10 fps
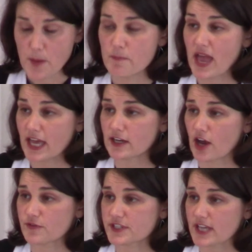Men
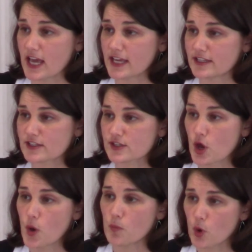of science
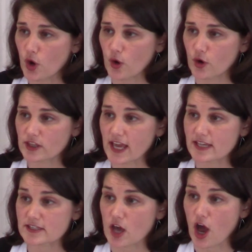more or
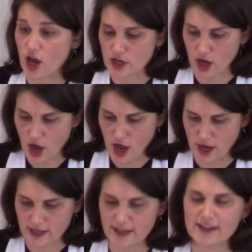less
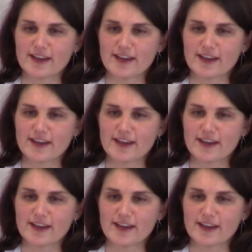agog